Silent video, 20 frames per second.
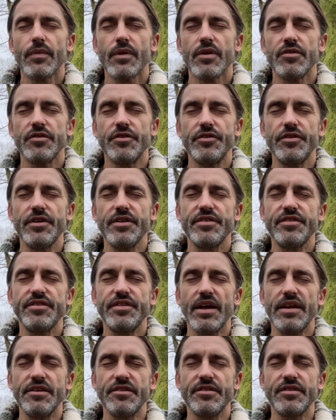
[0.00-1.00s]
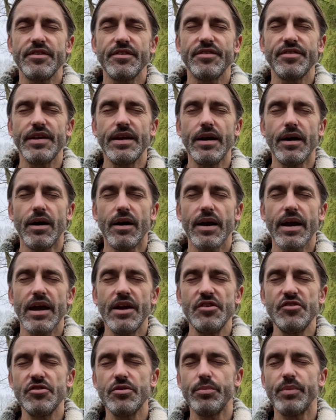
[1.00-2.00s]
So just sense and see
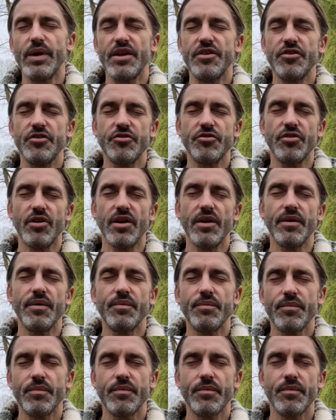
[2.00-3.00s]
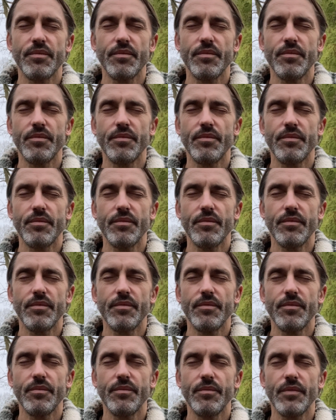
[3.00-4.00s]
Archangel Metatron
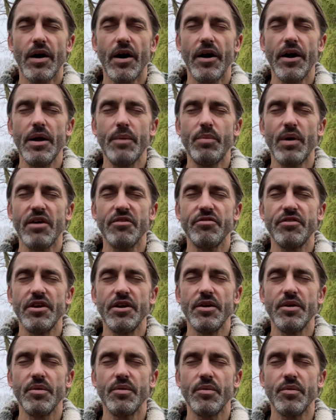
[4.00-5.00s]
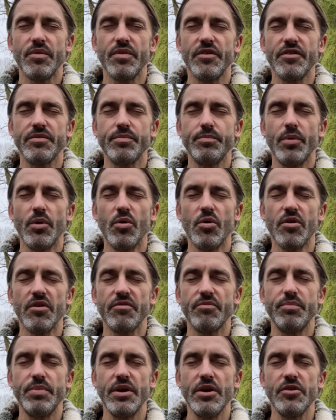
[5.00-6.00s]
high above you with this ball of
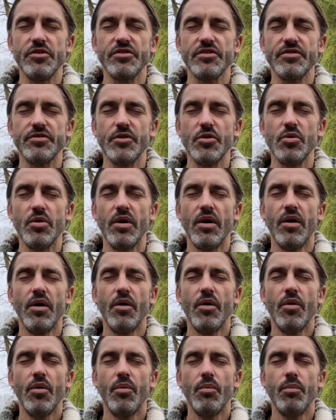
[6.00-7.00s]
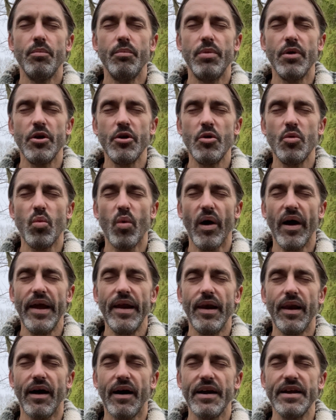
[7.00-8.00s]
beautiful
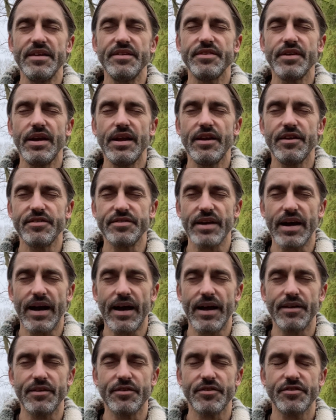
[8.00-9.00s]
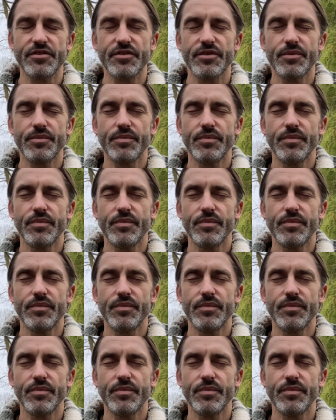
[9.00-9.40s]
blue-white light in his hands